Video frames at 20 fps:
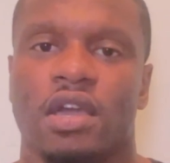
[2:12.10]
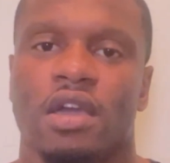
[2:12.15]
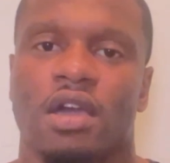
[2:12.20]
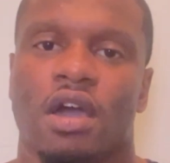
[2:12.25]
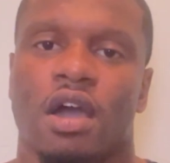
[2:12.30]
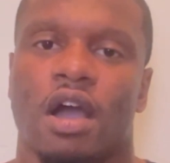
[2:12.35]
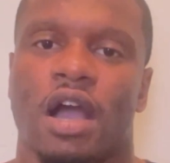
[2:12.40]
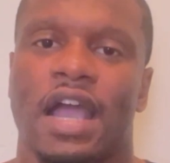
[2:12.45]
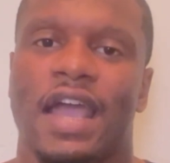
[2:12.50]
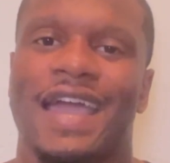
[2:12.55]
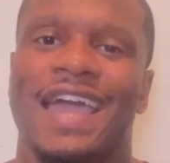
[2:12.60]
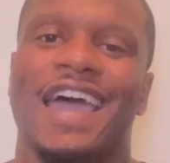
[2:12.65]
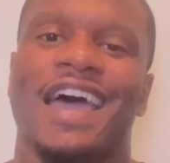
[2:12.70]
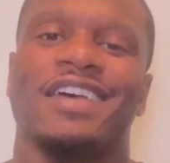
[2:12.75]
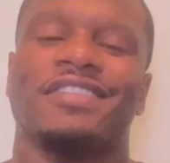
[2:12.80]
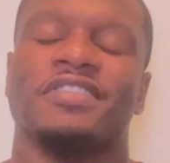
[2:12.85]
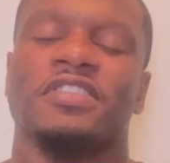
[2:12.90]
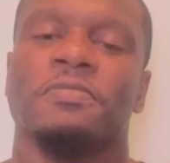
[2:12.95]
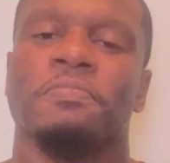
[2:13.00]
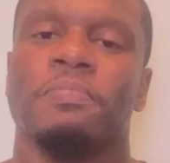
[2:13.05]
All right,
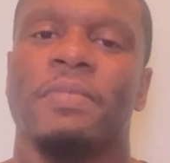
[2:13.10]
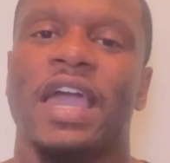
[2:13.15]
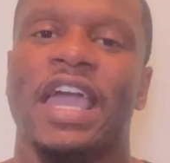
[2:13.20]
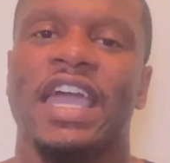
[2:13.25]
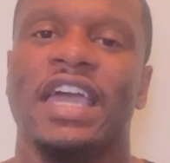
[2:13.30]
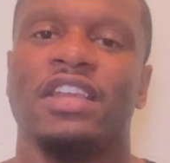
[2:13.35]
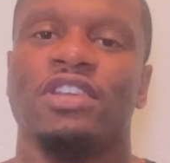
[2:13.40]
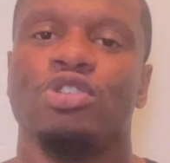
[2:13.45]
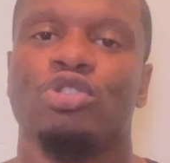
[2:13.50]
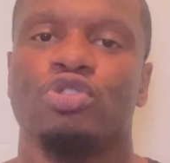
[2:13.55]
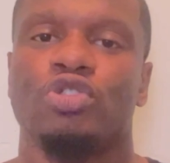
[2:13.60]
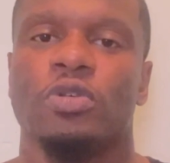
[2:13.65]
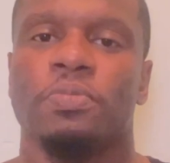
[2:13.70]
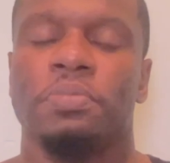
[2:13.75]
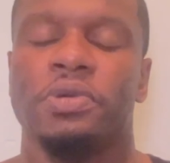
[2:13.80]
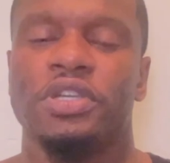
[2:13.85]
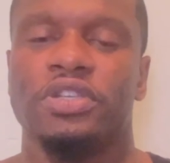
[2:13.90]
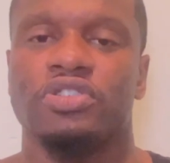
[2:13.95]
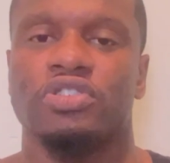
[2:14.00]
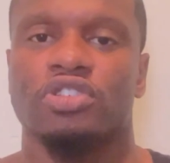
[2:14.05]
as a man, you should
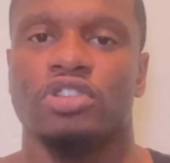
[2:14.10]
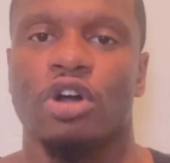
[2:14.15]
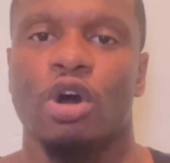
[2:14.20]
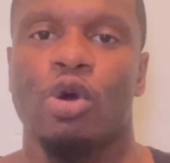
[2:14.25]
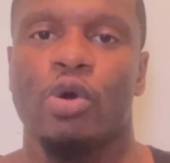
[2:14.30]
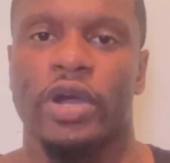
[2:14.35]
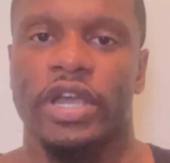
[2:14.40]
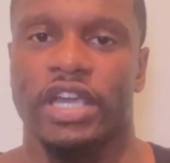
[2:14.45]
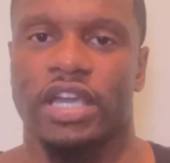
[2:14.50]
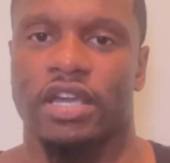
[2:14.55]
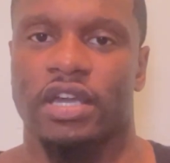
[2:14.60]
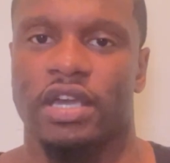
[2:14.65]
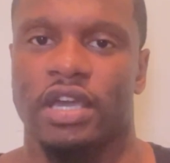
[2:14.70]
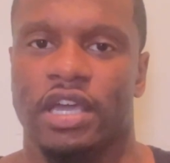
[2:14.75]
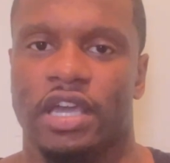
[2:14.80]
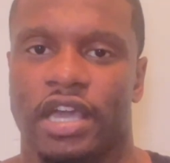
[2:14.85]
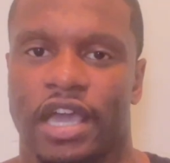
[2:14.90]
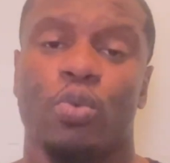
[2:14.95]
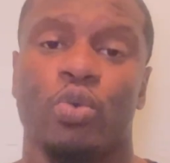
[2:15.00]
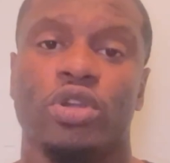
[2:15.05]
be stoic.
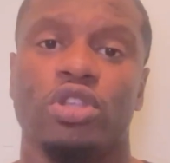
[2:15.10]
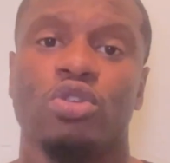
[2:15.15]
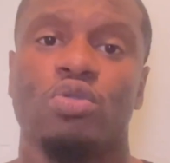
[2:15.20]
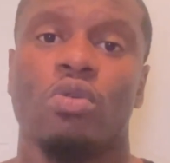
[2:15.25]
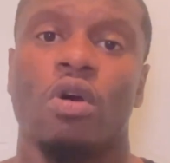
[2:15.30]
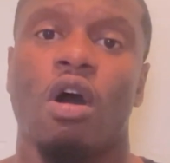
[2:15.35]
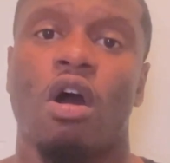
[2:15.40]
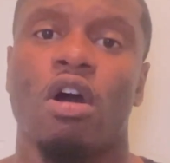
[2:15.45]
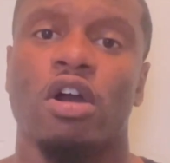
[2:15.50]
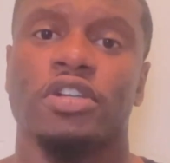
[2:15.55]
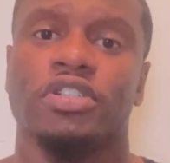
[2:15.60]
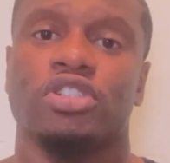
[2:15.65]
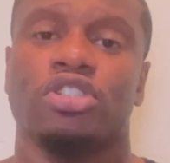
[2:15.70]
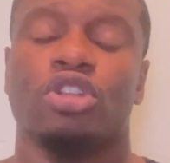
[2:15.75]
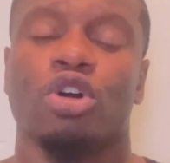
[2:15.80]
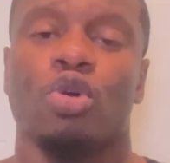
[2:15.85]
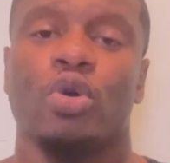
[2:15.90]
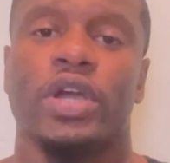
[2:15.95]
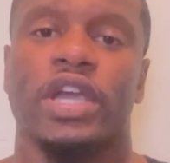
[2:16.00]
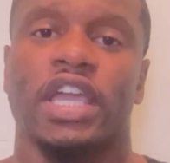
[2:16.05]
When you are
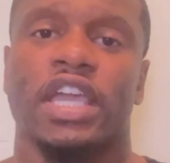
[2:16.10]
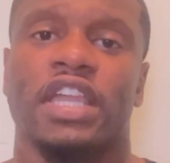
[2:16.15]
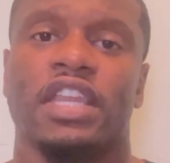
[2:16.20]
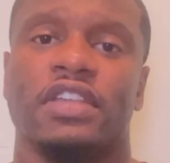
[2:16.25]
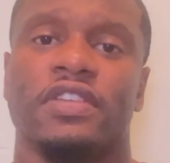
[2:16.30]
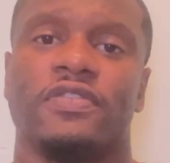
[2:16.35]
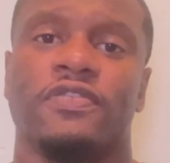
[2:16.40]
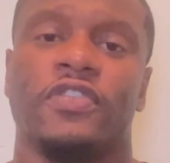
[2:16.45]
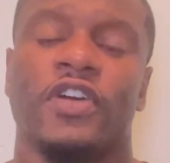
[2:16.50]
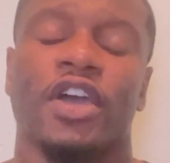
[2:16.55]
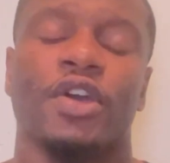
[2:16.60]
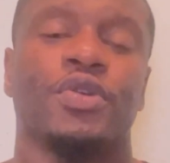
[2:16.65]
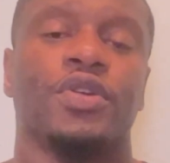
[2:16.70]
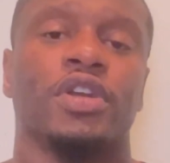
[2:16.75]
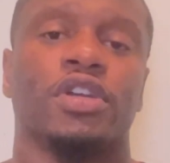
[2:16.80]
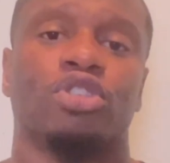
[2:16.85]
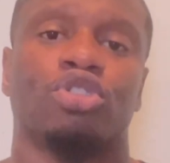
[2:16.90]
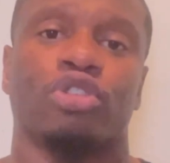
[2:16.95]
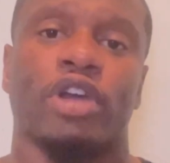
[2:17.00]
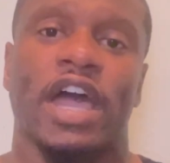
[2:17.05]
stoic, it is
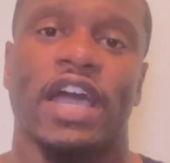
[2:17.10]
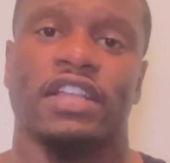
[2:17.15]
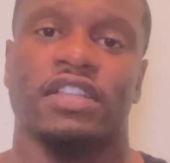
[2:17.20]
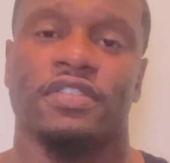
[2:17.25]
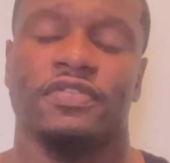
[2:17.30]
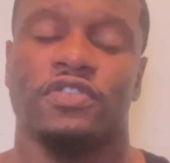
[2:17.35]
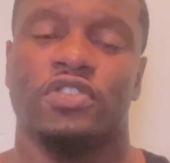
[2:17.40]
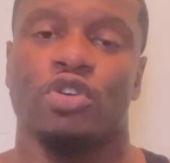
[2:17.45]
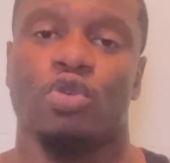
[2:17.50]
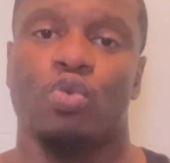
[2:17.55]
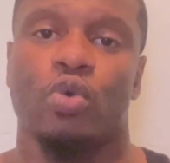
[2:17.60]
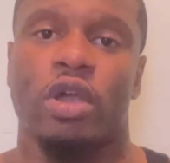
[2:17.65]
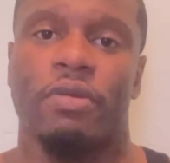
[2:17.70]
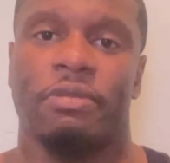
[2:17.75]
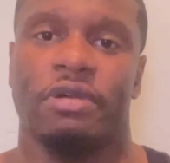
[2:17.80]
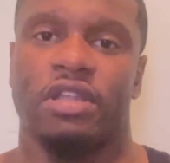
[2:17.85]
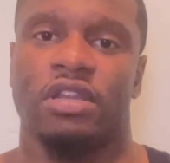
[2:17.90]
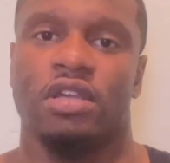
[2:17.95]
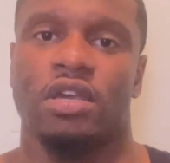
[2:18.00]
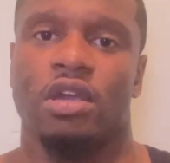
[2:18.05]
very attractive to
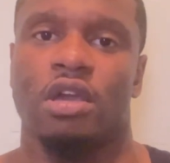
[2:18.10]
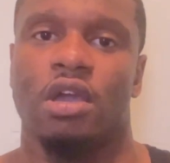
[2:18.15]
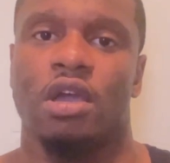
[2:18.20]
women.